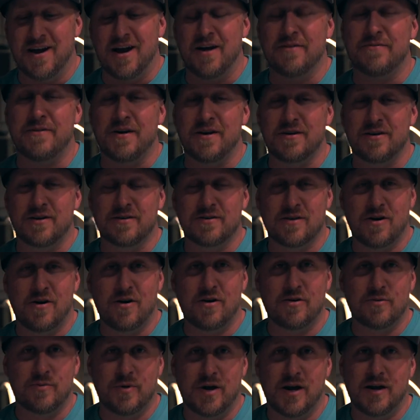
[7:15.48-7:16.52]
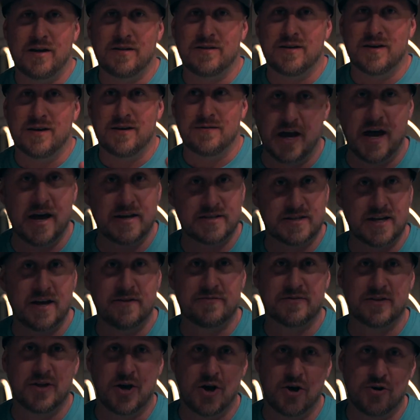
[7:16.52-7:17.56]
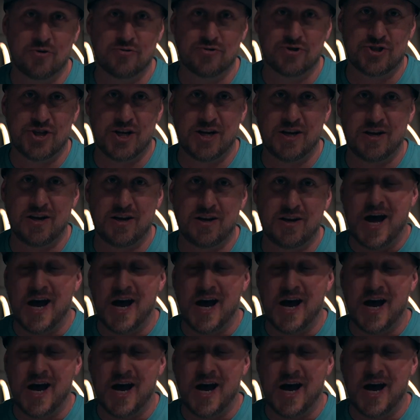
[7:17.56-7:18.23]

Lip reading: I found out the hard way that SF and the OG